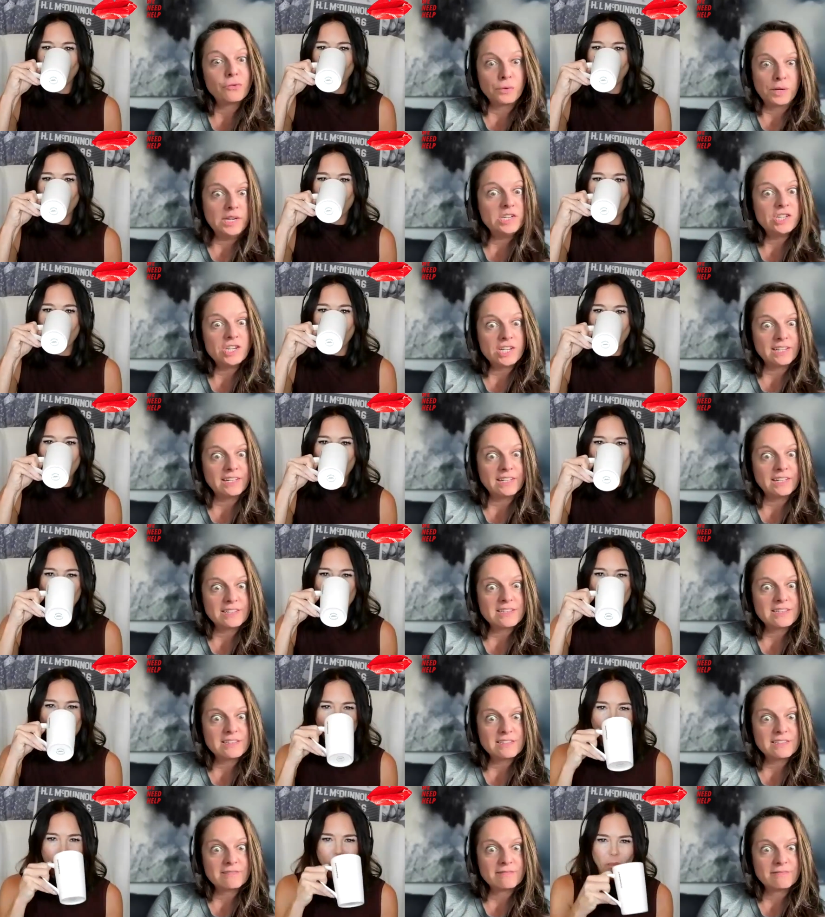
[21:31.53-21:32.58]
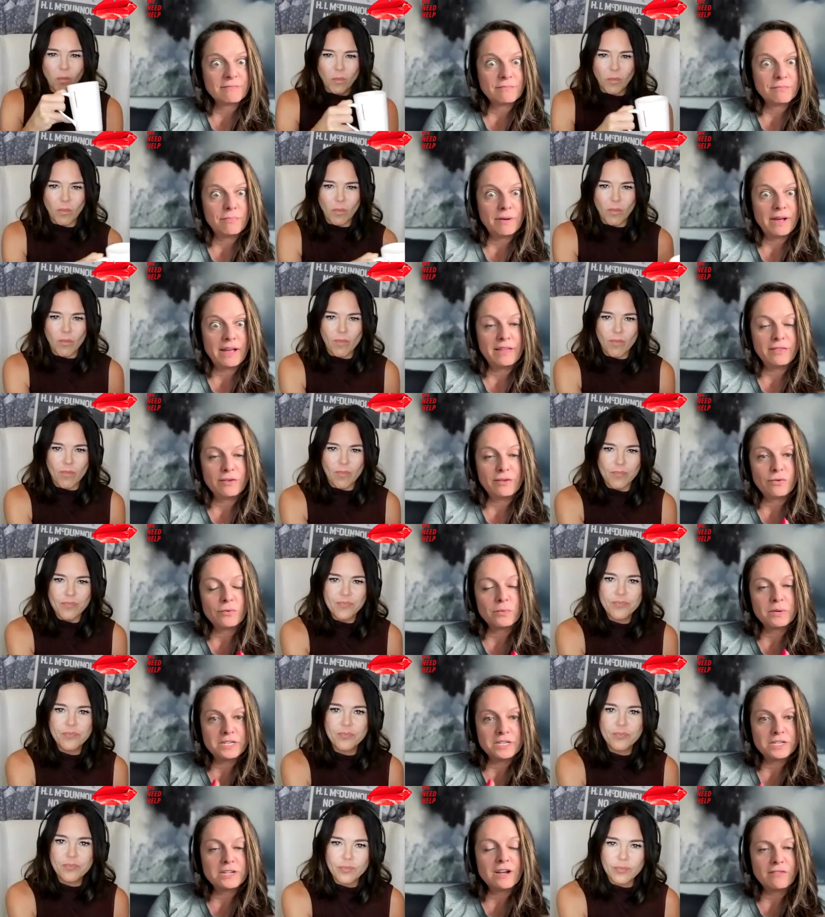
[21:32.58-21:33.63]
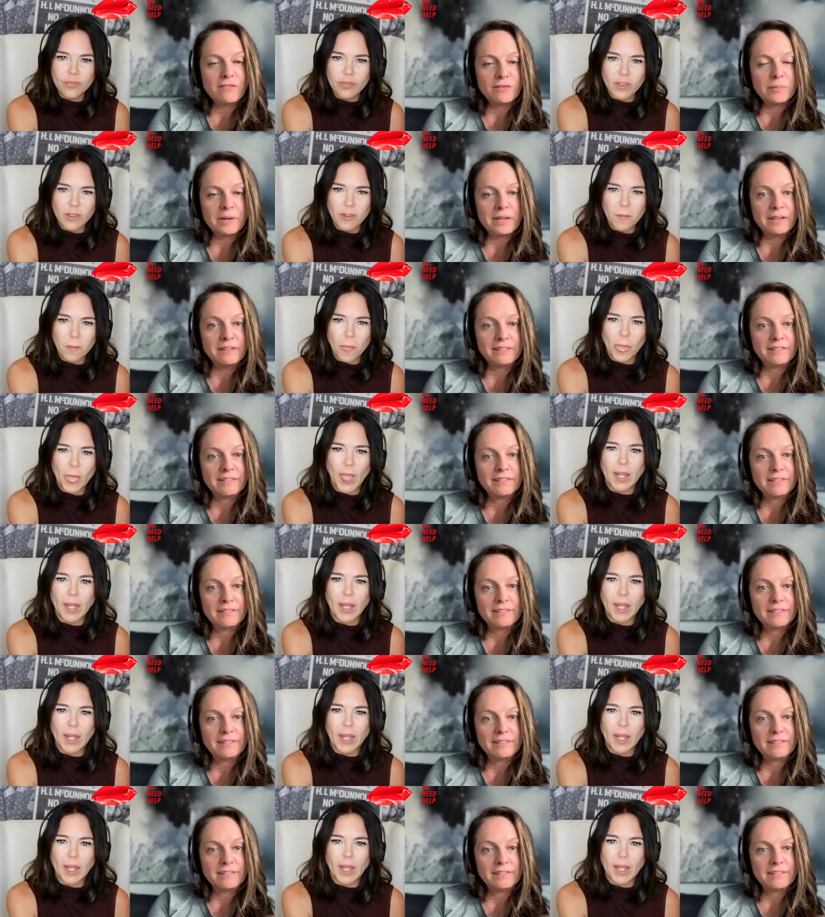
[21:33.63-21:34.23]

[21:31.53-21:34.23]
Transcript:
Speaker 1: three chickens by the Norwegian government,